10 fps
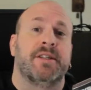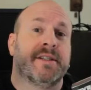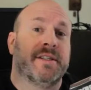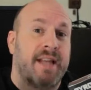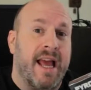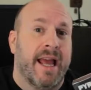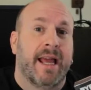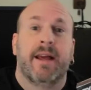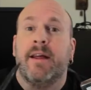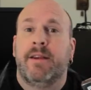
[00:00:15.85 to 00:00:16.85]

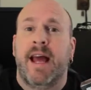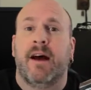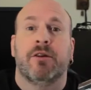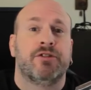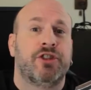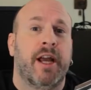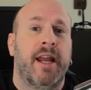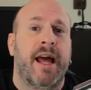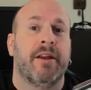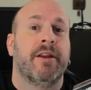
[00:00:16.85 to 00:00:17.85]
today. Now, check
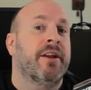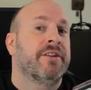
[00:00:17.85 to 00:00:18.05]
it out.